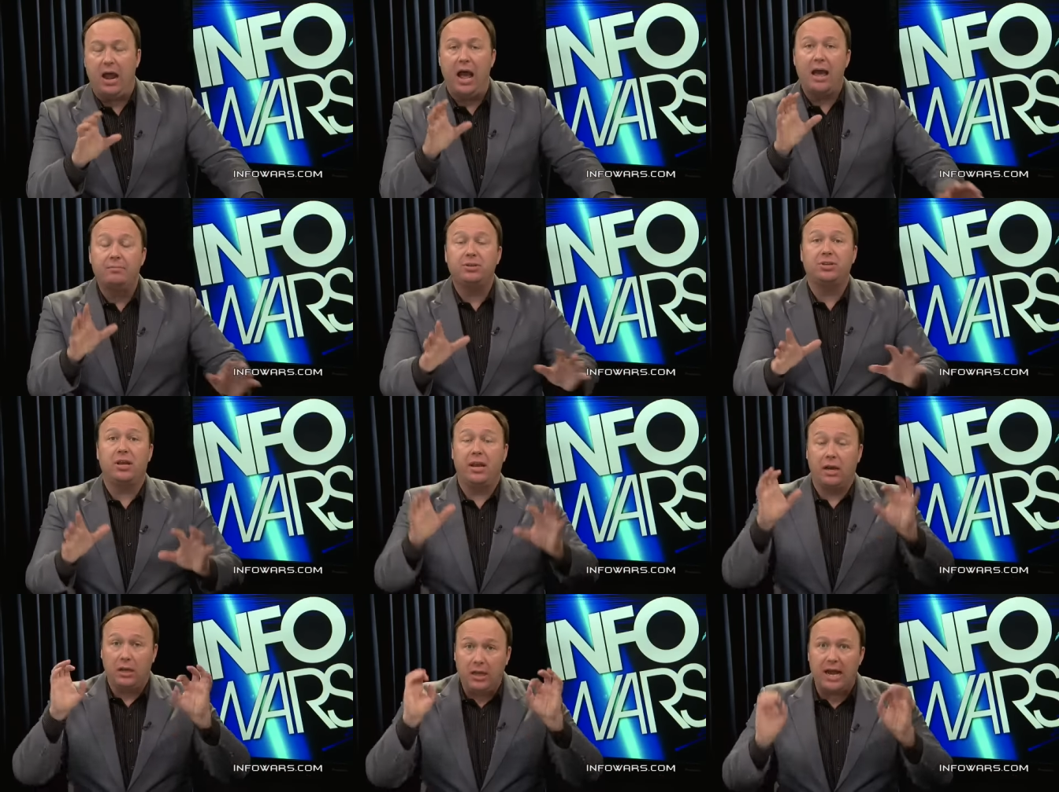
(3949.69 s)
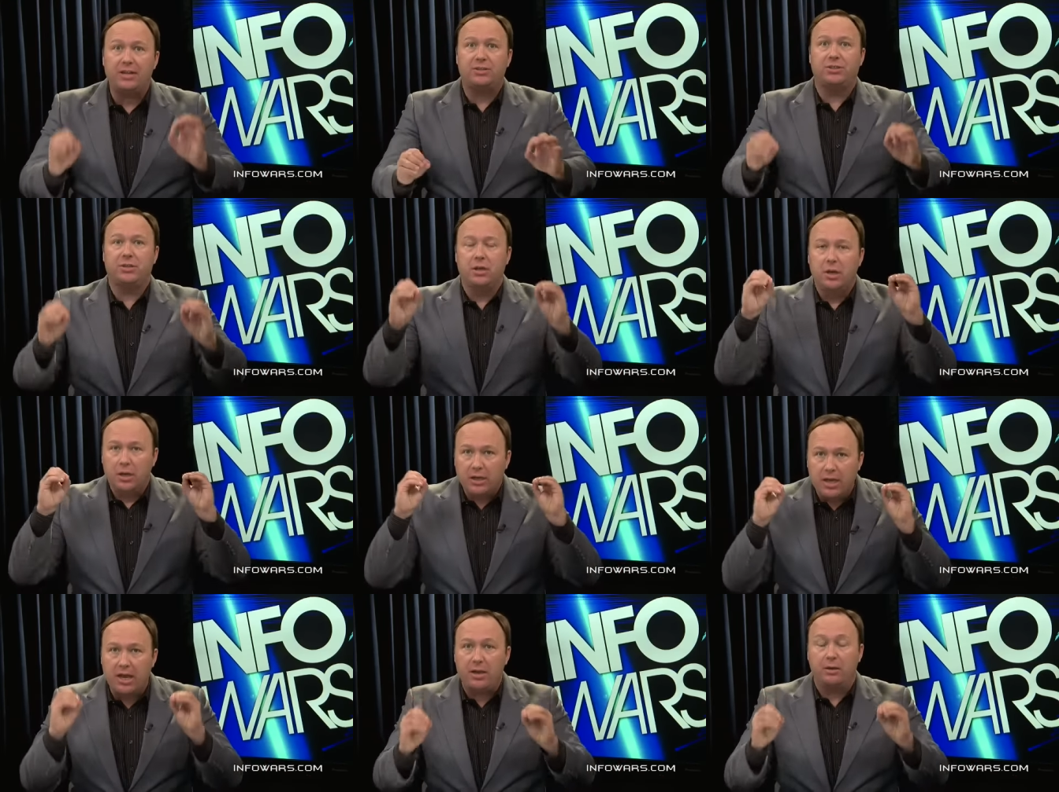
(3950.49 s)
I'm saying let's
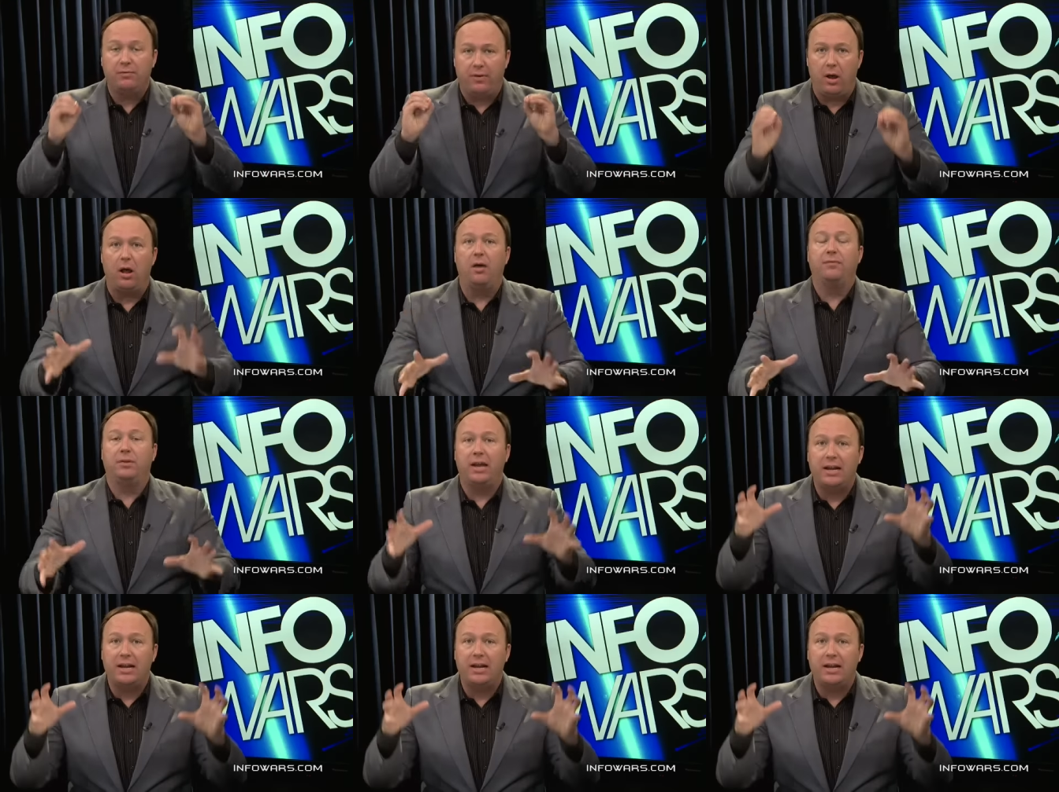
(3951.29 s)
get involved.